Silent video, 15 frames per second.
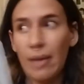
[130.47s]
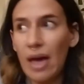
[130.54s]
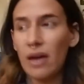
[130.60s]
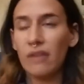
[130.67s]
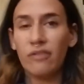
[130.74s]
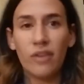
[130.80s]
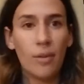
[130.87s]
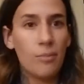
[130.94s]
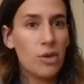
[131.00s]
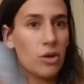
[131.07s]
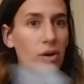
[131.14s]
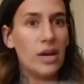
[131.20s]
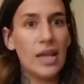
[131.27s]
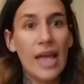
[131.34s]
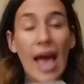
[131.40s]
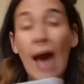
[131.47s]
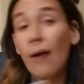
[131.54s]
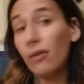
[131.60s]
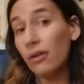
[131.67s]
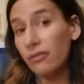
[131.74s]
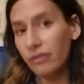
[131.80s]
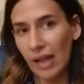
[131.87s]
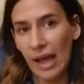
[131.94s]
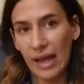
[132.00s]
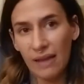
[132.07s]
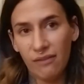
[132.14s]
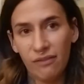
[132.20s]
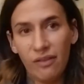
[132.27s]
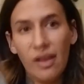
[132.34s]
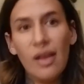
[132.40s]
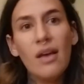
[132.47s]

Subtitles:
out of community, out of life,